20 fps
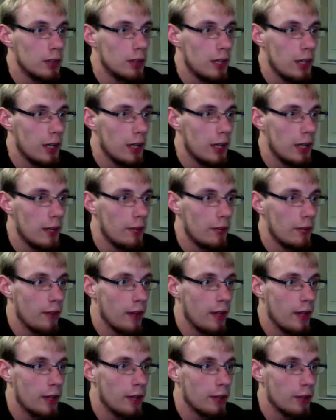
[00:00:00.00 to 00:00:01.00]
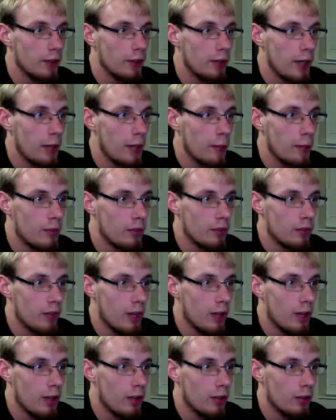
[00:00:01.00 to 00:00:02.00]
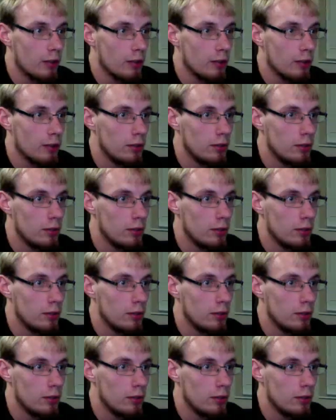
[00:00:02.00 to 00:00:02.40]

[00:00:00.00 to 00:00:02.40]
and then grab the shell